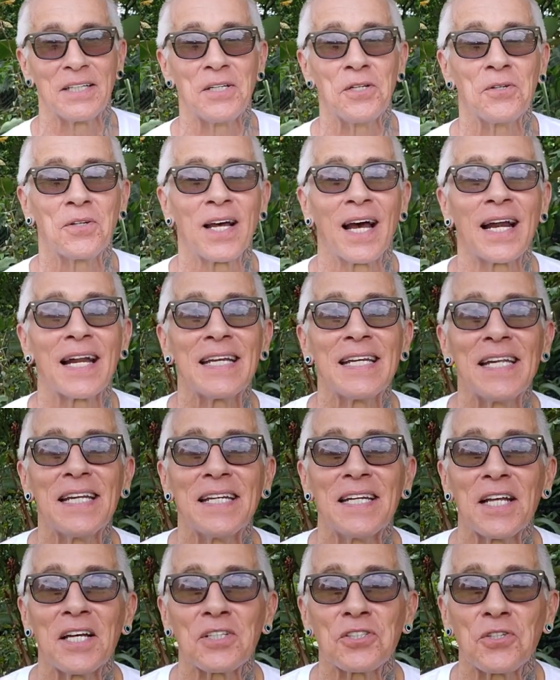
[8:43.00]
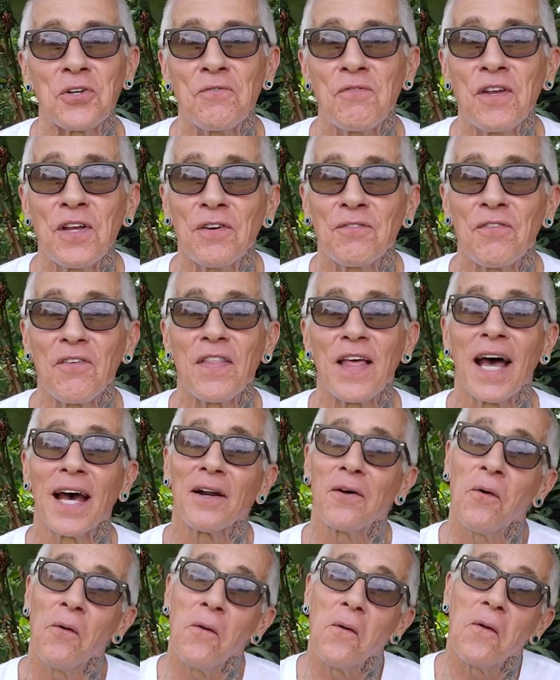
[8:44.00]
you kind of need an SUV for
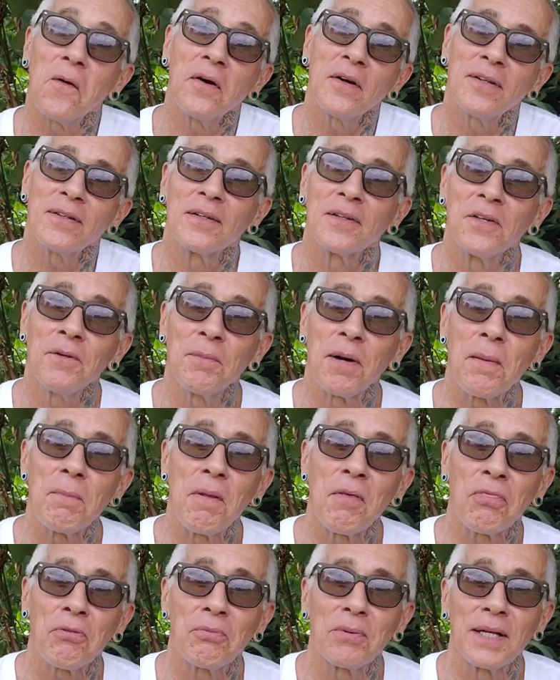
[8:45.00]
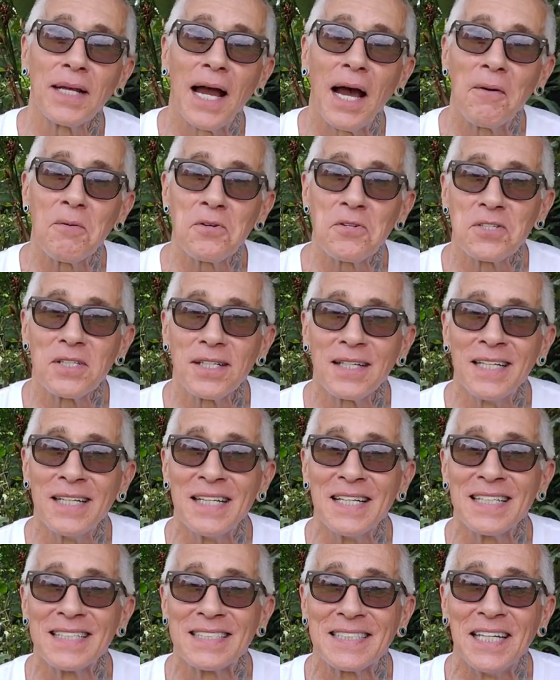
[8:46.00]
that, or you might be three hours sit-
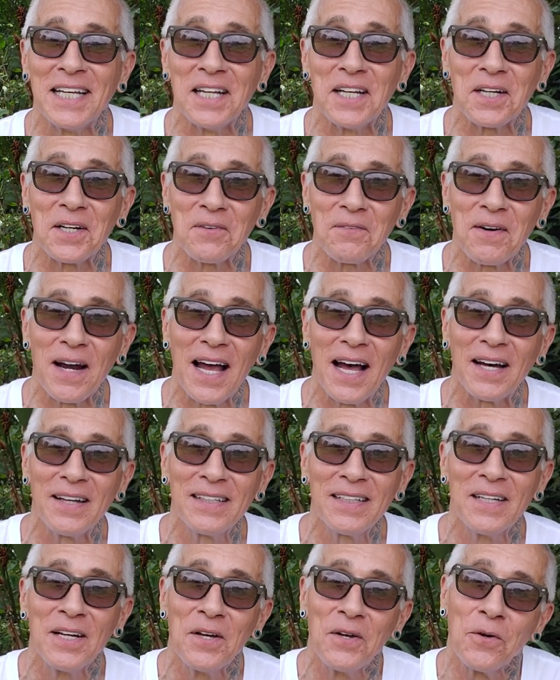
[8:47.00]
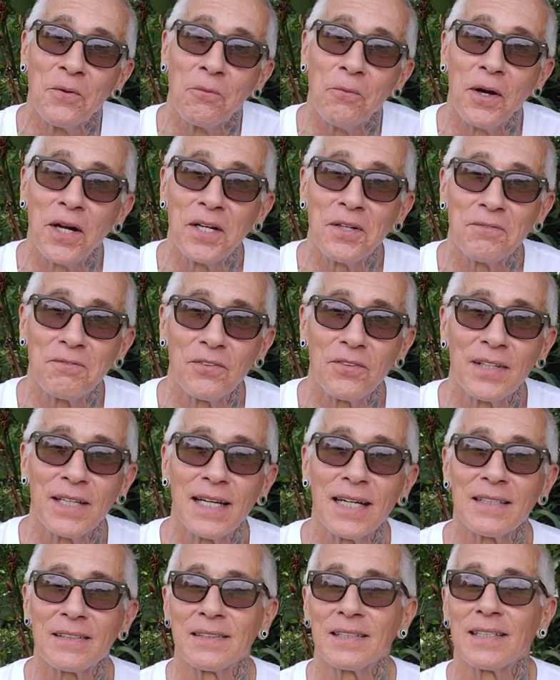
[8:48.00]
sitting around waiting for
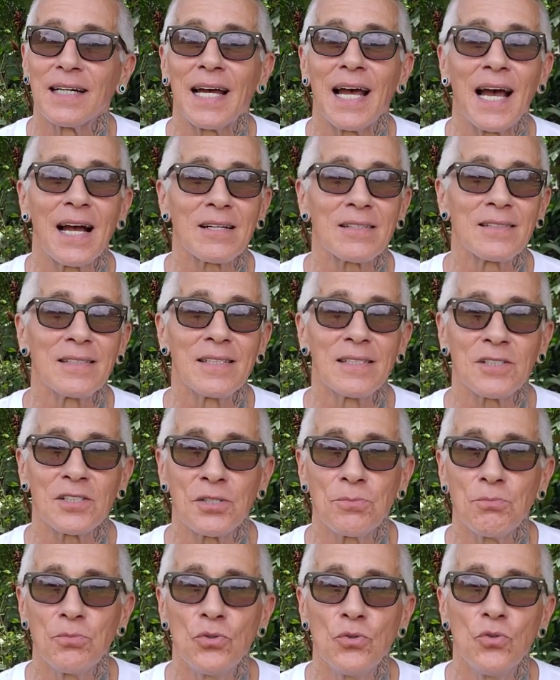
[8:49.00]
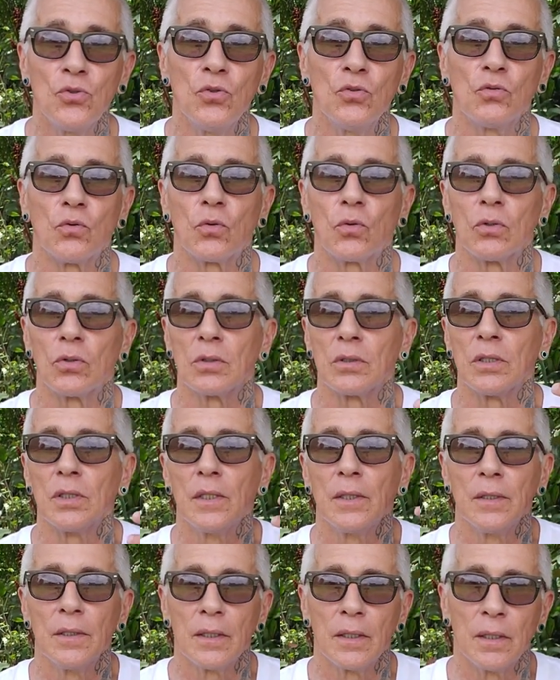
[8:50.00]
that uh, accident to move or
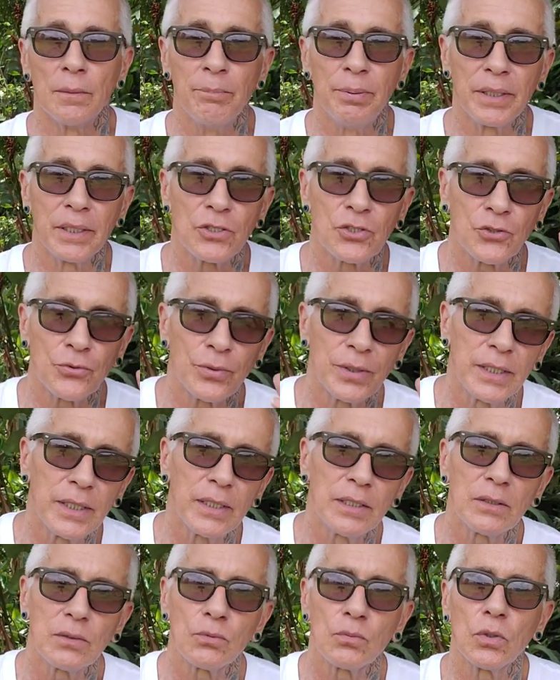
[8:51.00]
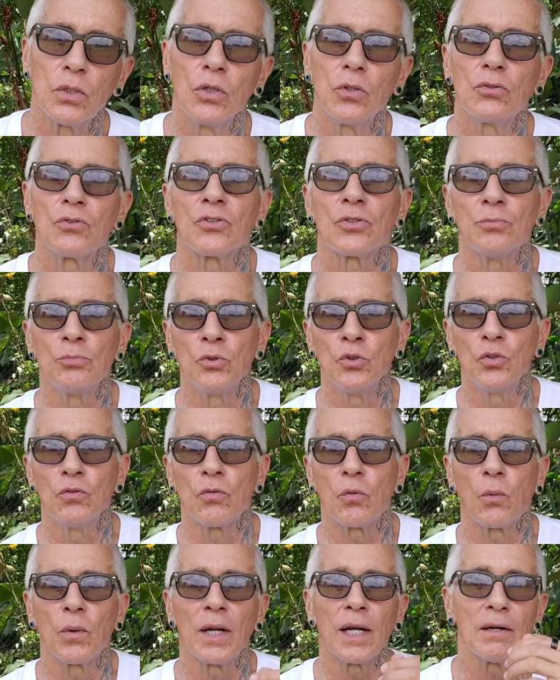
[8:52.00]
a big tree in the road to
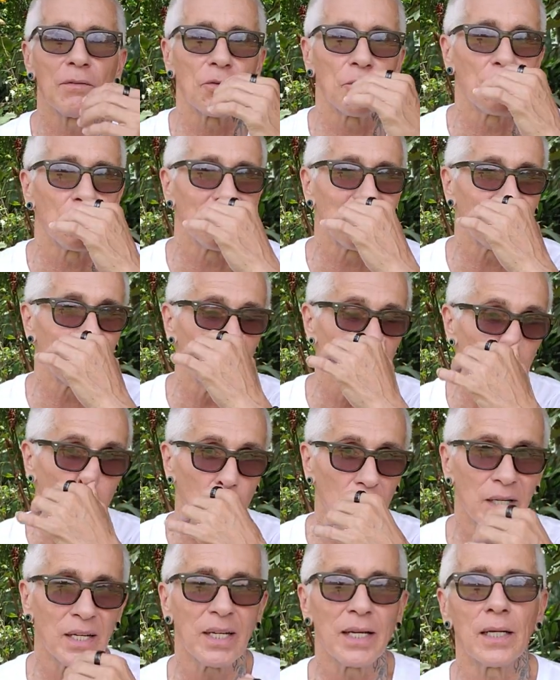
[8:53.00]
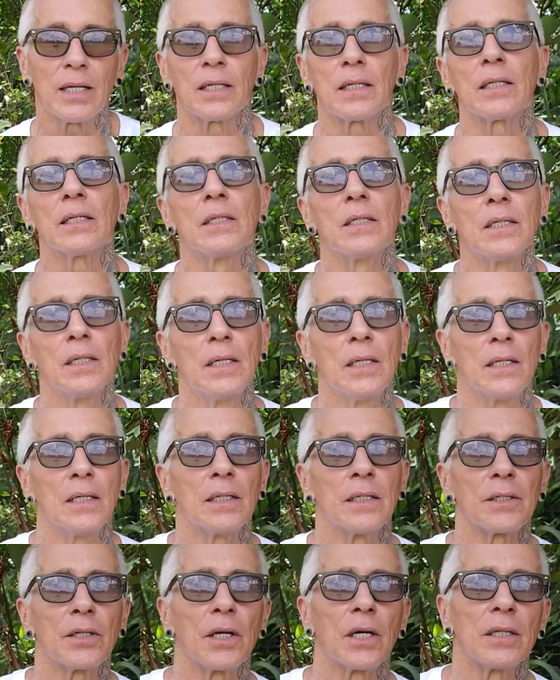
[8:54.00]
move or whatever. When if you would have had a,
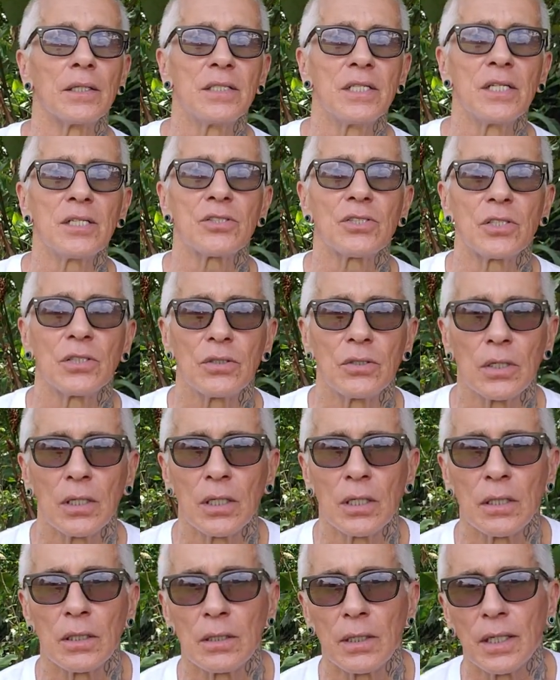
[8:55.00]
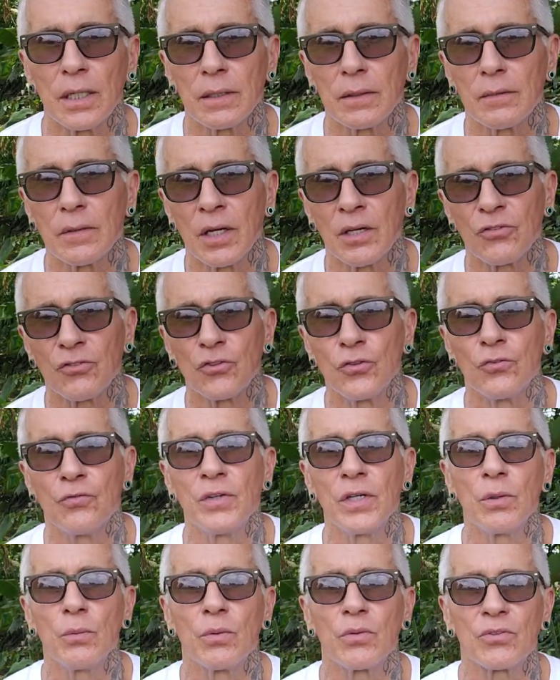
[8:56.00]
a, a decent uh,
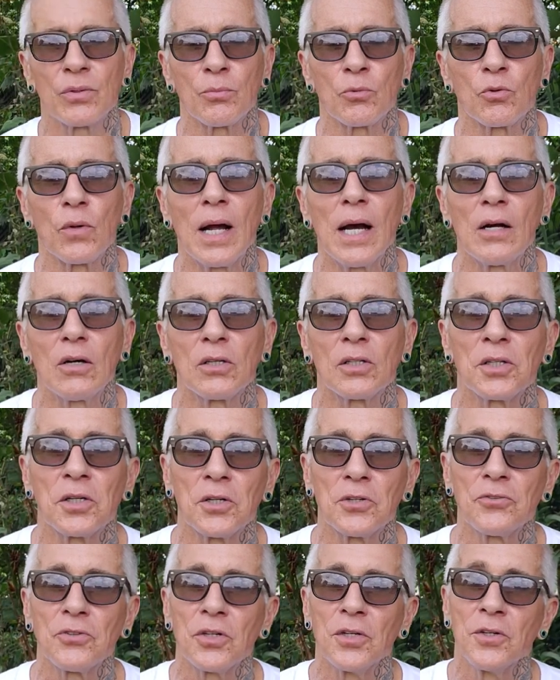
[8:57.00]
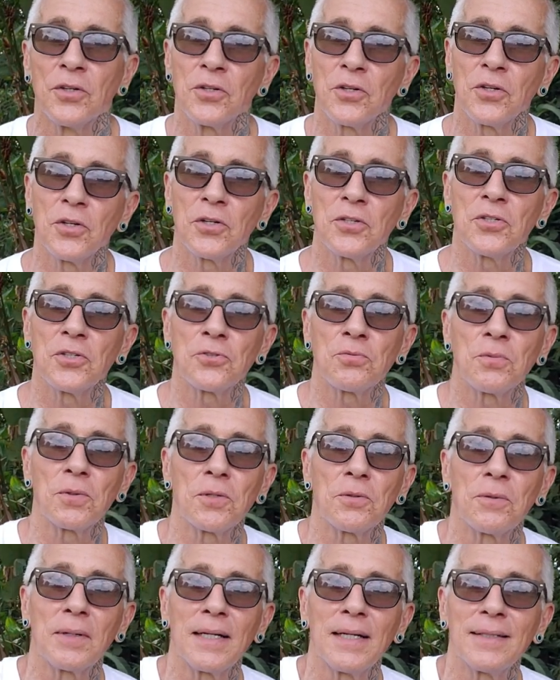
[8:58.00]
SUV with some ground clearance, could have just
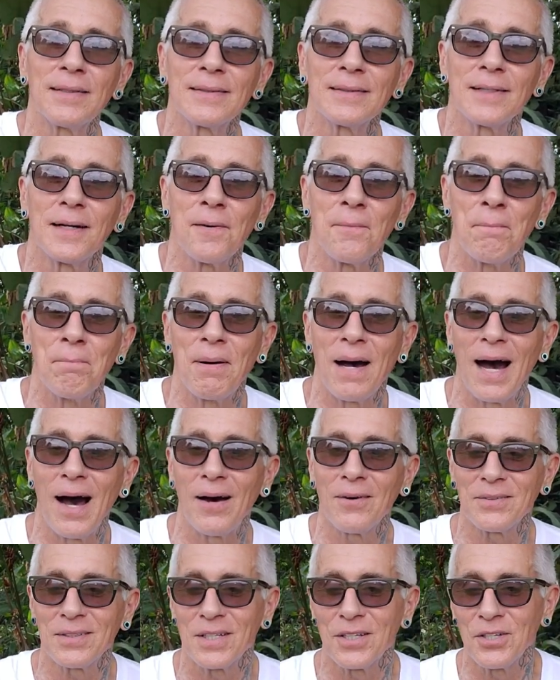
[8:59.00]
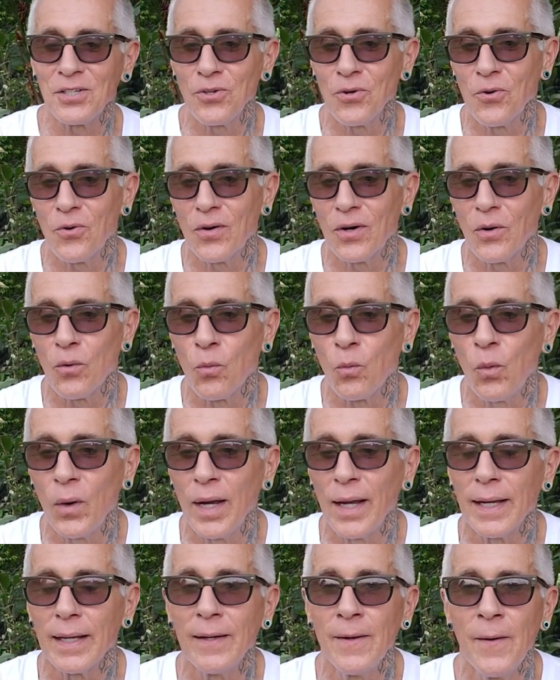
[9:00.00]
went around about your
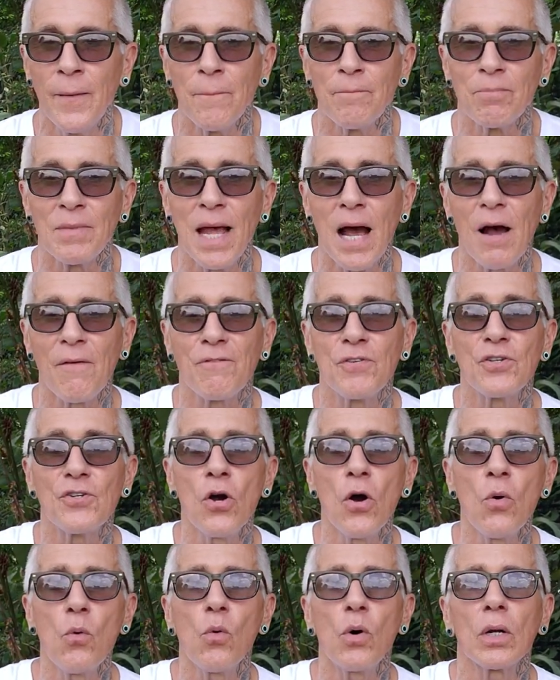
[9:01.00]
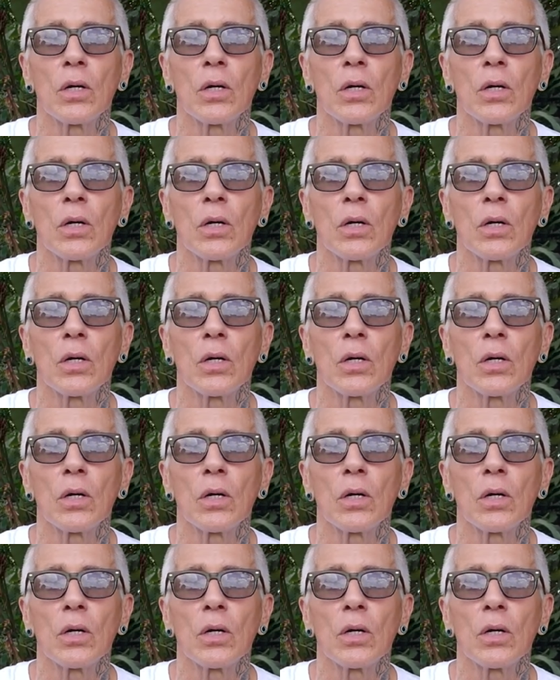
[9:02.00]
way. Now, if you don't